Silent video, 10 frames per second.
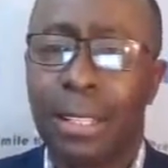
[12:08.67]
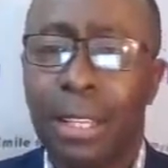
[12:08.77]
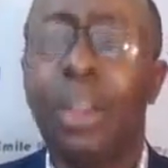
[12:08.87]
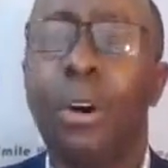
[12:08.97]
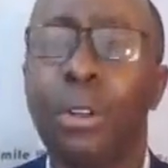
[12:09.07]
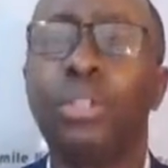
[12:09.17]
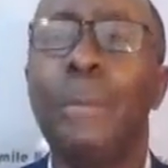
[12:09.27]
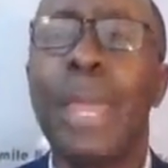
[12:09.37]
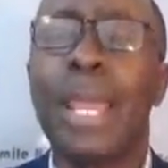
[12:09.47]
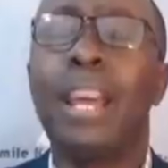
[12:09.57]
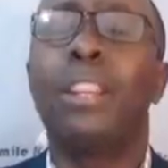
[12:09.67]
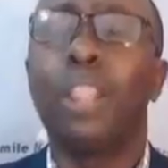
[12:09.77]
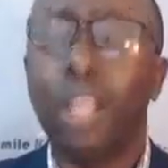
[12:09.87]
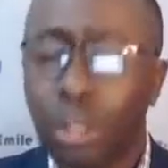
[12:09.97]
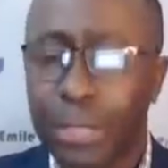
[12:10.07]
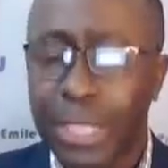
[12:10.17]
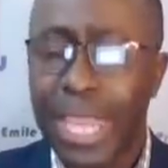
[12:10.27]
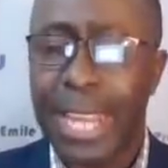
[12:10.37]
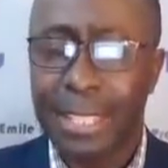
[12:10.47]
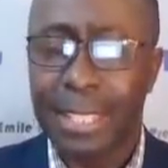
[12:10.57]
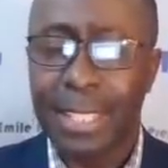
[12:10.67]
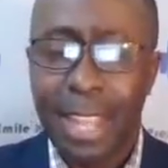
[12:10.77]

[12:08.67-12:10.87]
It also makes a lot of sense